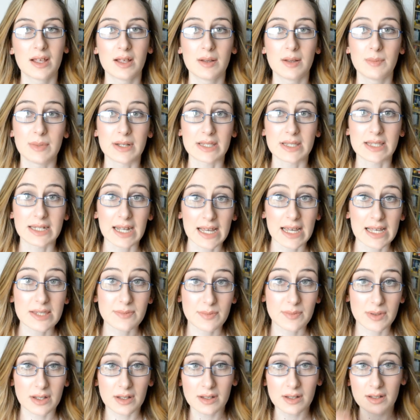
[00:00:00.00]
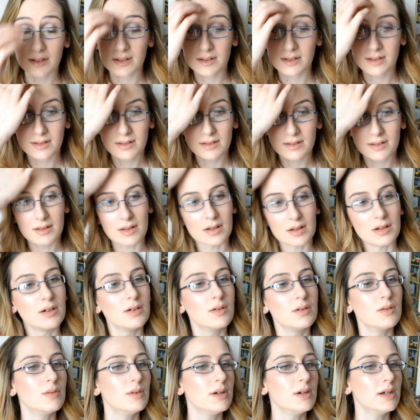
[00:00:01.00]
But today's...
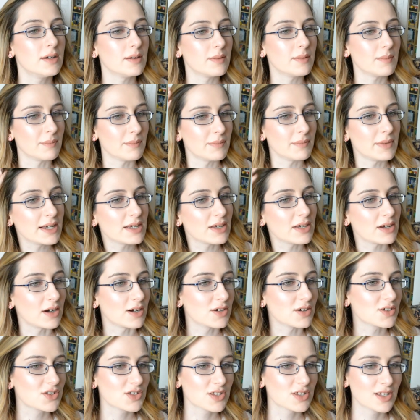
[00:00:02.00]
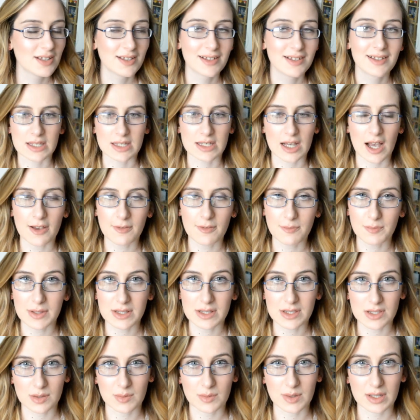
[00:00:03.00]
Oh my gosh. I've
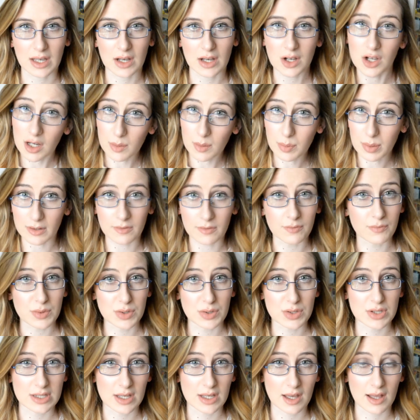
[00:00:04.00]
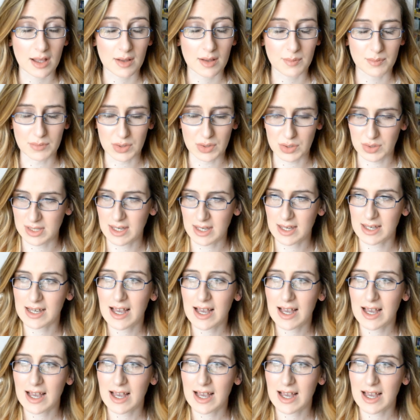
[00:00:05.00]
been doing a couple of mus music